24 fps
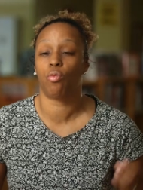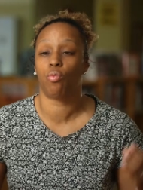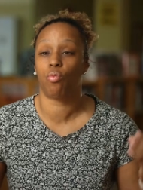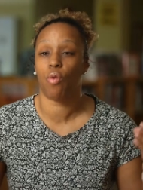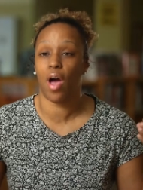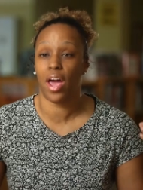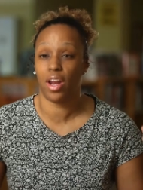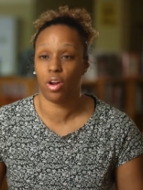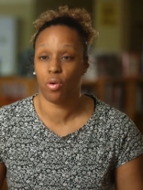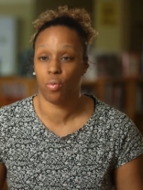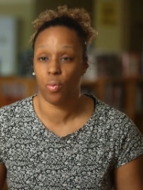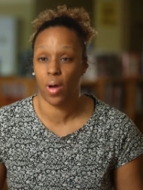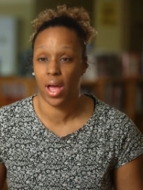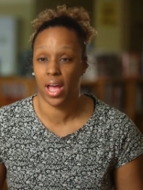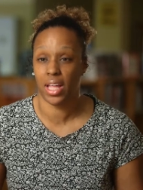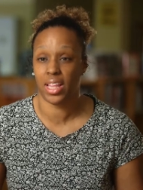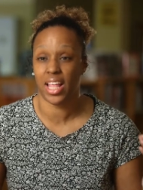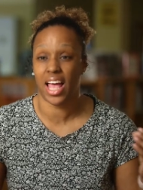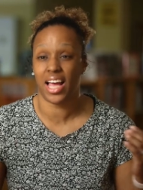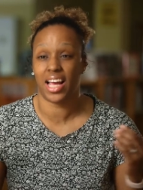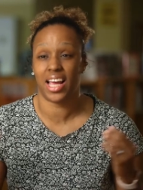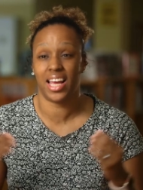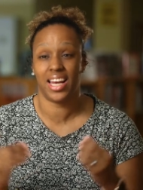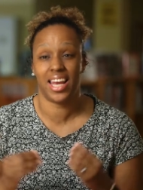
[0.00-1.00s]
Right away,
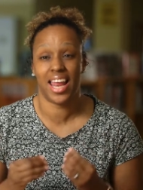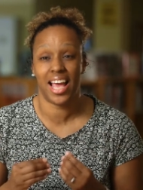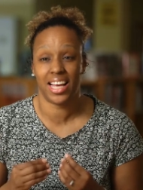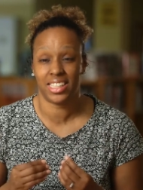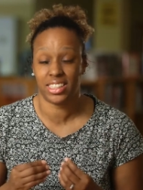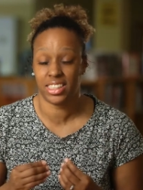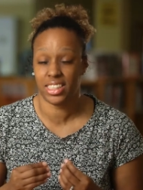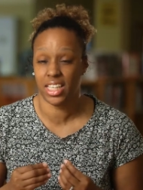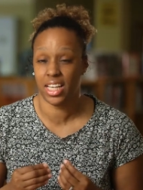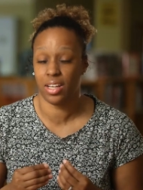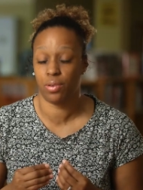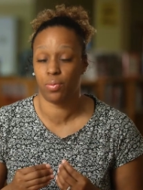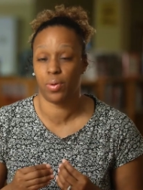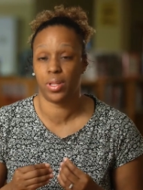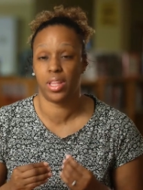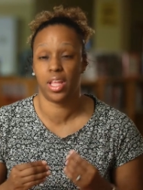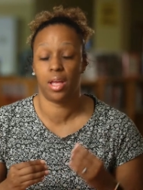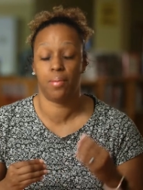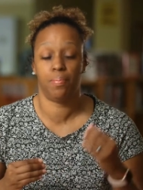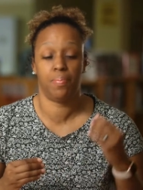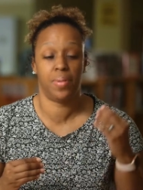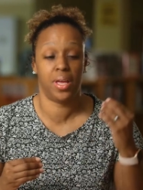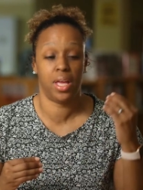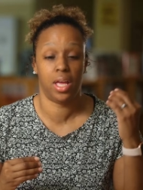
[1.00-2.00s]
that connection with
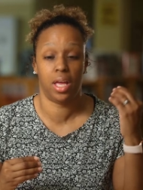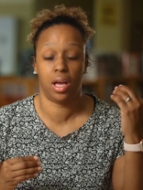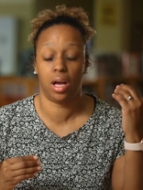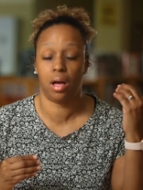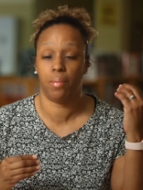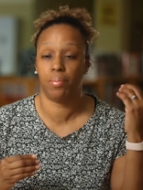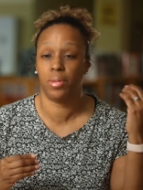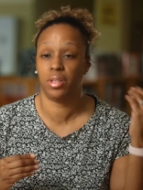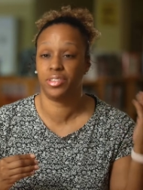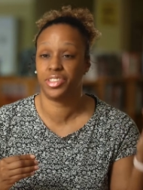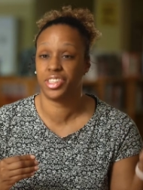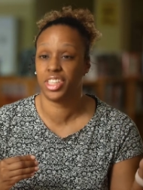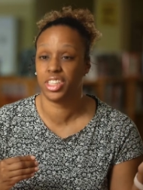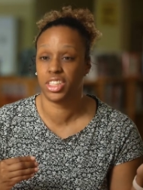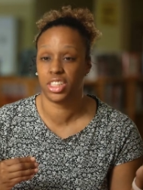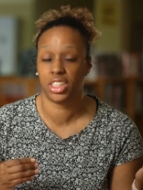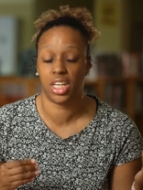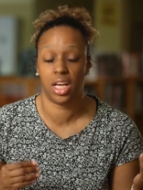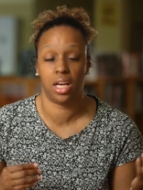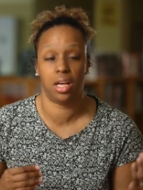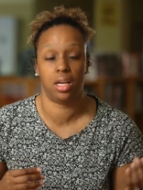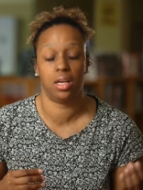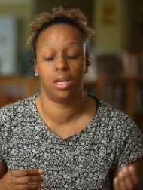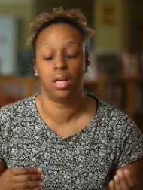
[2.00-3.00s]
him being a
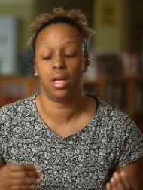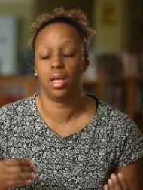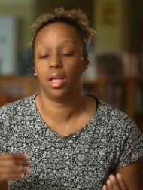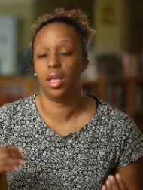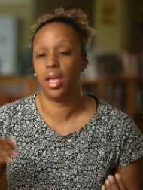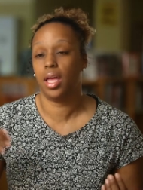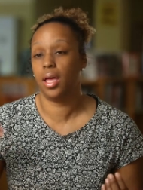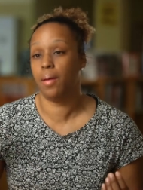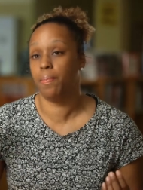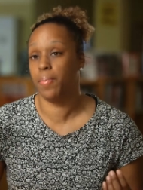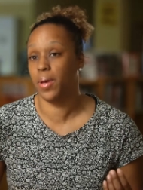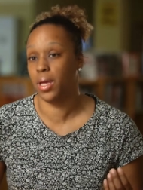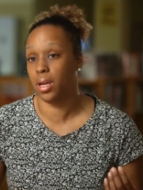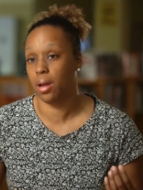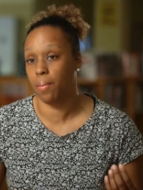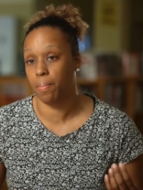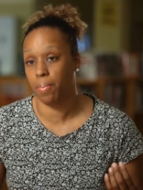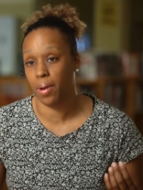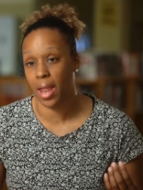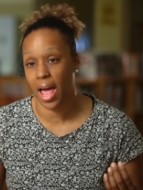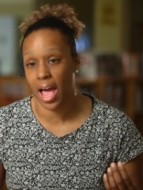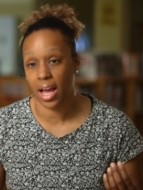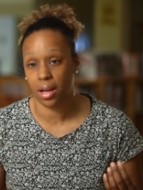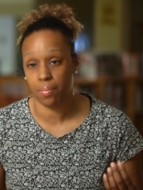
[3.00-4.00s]
musician, him being a
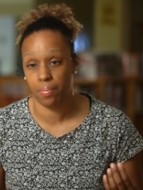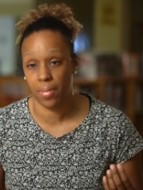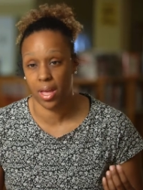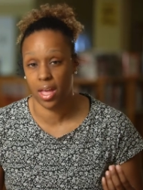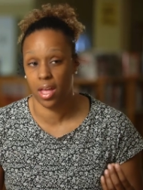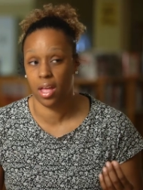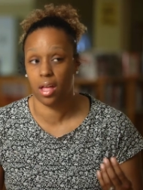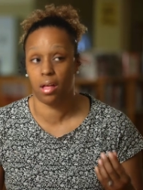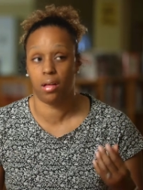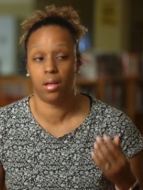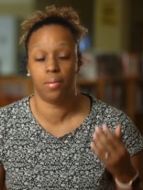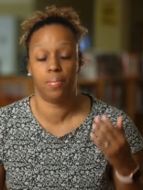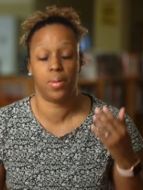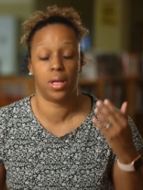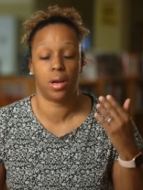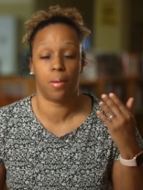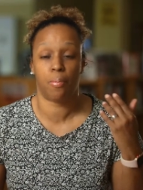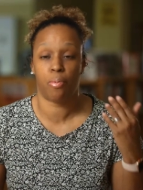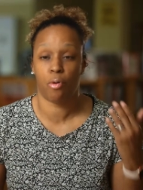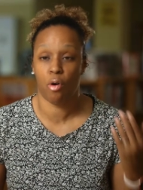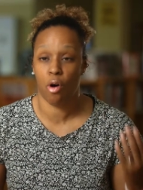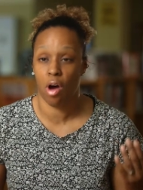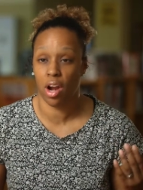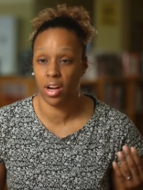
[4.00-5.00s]
black male, him being a
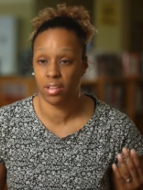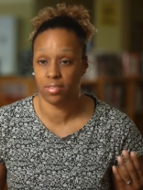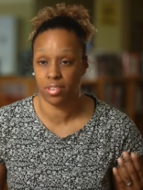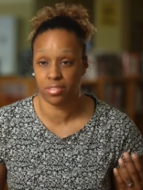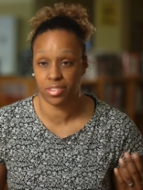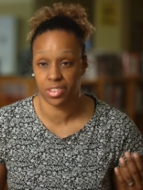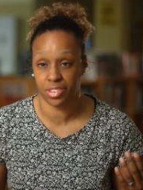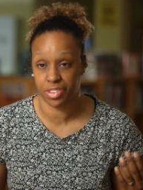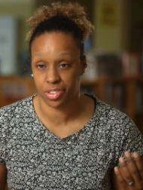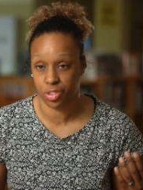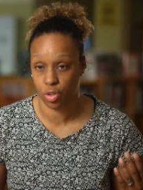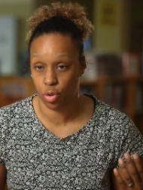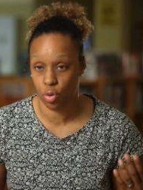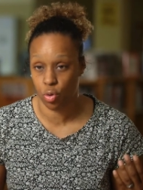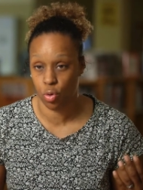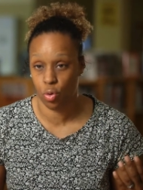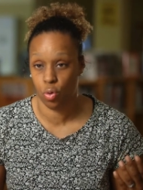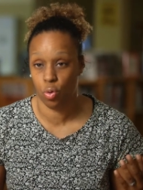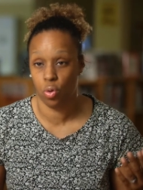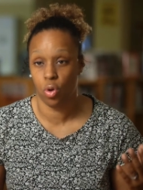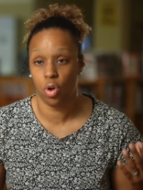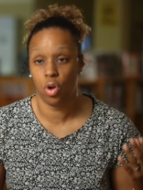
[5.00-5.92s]
product of the school,